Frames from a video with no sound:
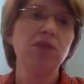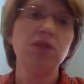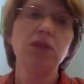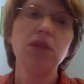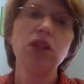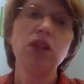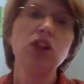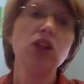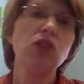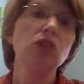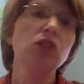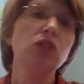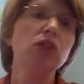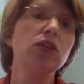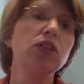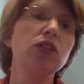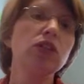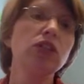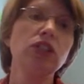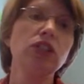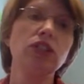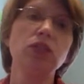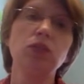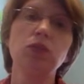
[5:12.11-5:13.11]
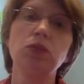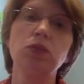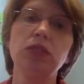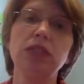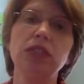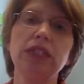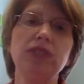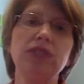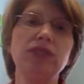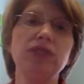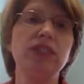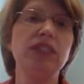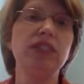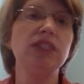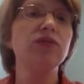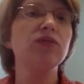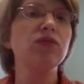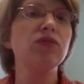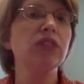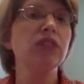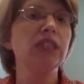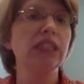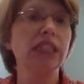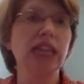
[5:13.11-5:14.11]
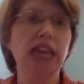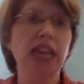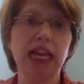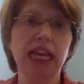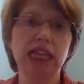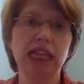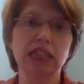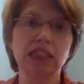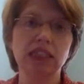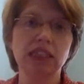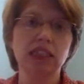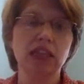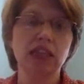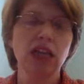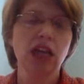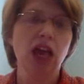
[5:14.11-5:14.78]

you know, Christians believe different things